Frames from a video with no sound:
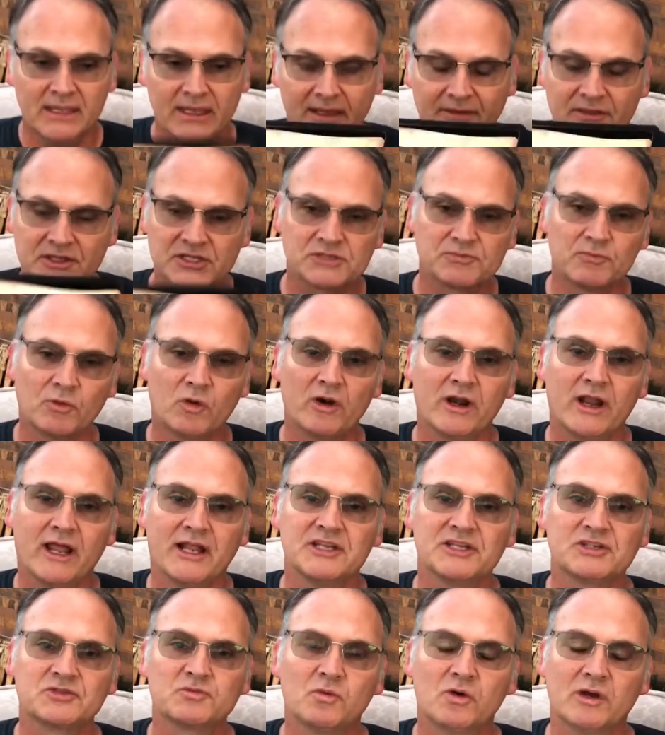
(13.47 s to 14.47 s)
And this morning I
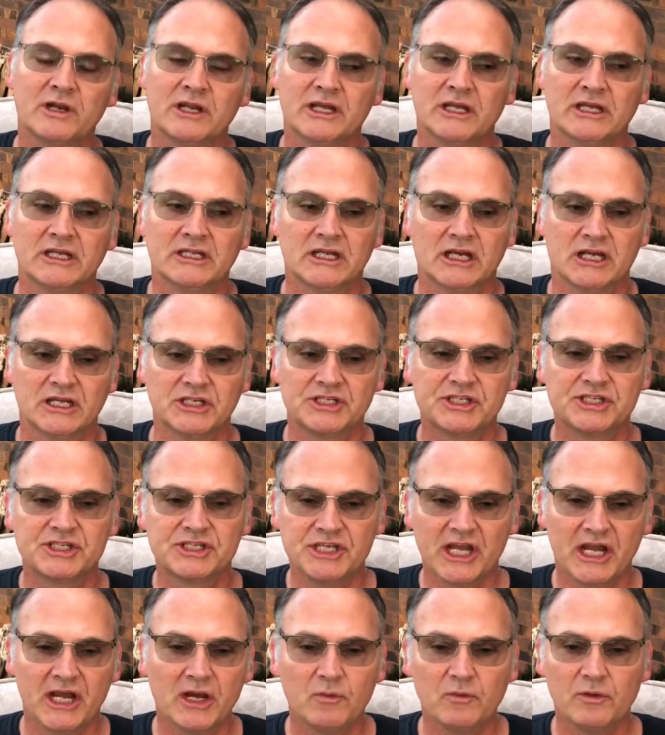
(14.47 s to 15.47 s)
just want to
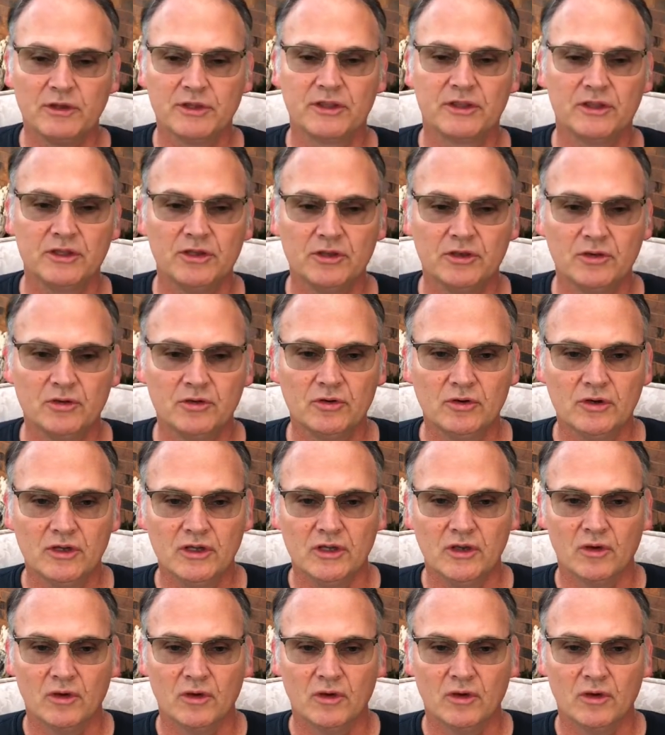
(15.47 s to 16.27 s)
share with you